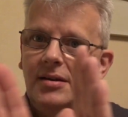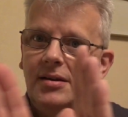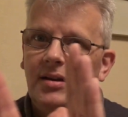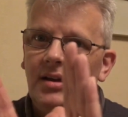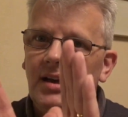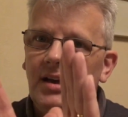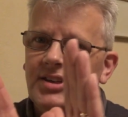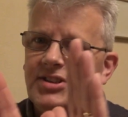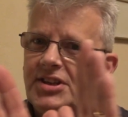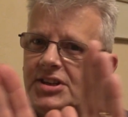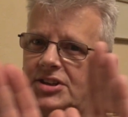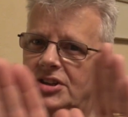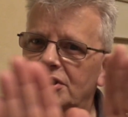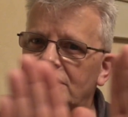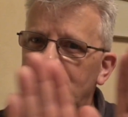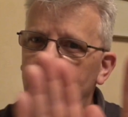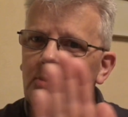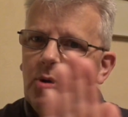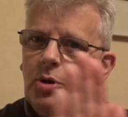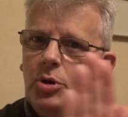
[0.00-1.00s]
it's such a
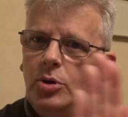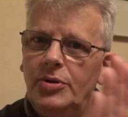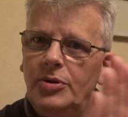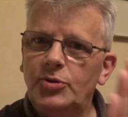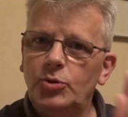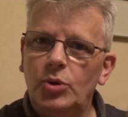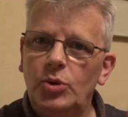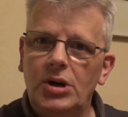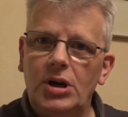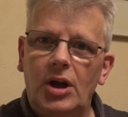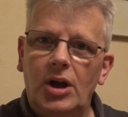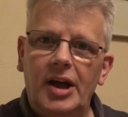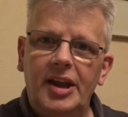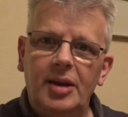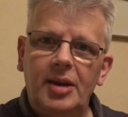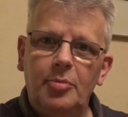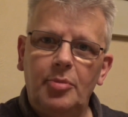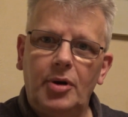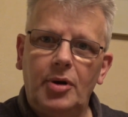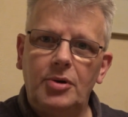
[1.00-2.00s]
smooth sort of
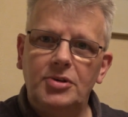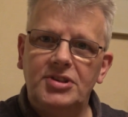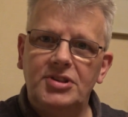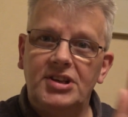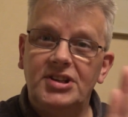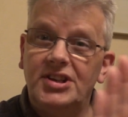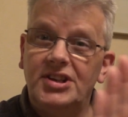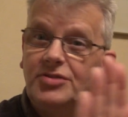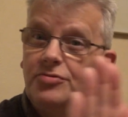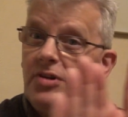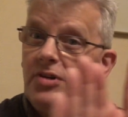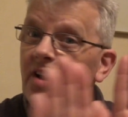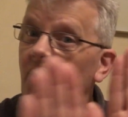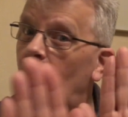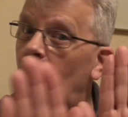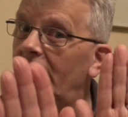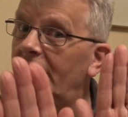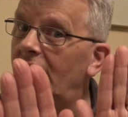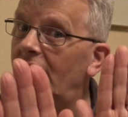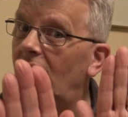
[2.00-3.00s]
gliding process. It's really
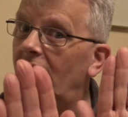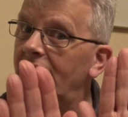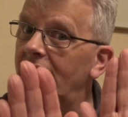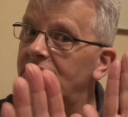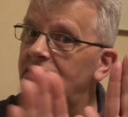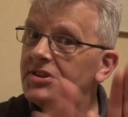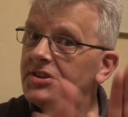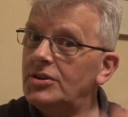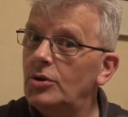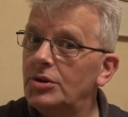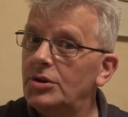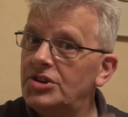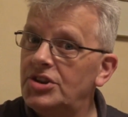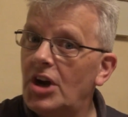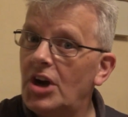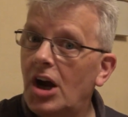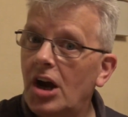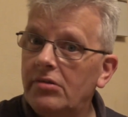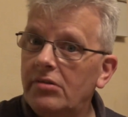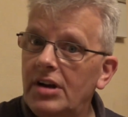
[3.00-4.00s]
quite nice, not
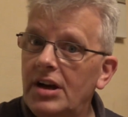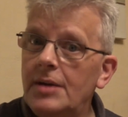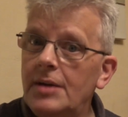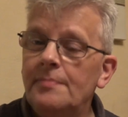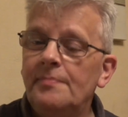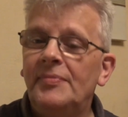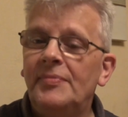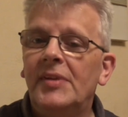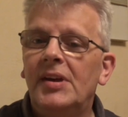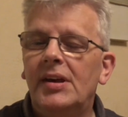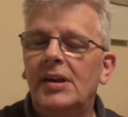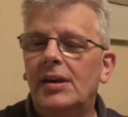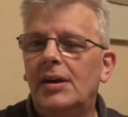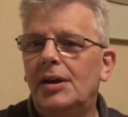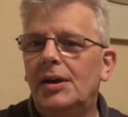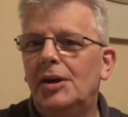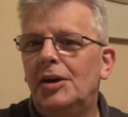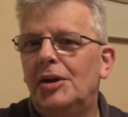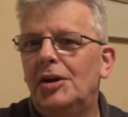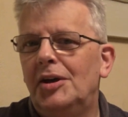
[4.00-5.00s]
jarring.
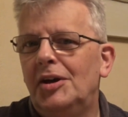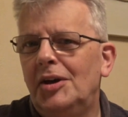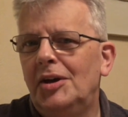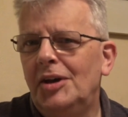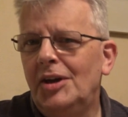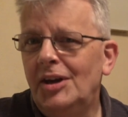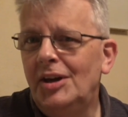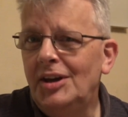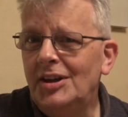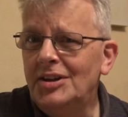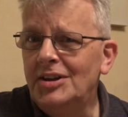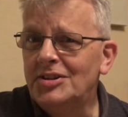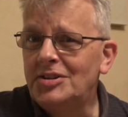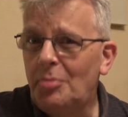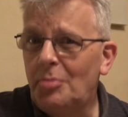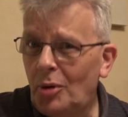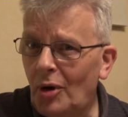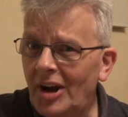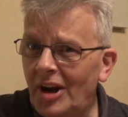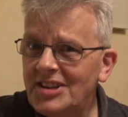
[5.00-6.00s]

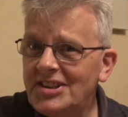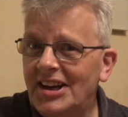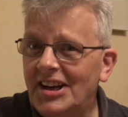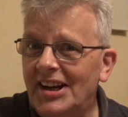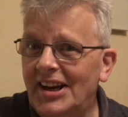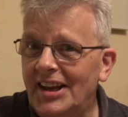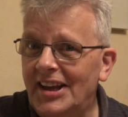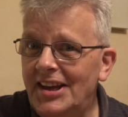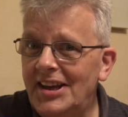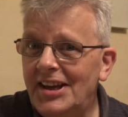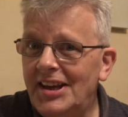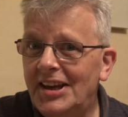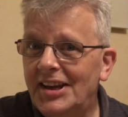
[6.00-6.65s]
Surprisingly,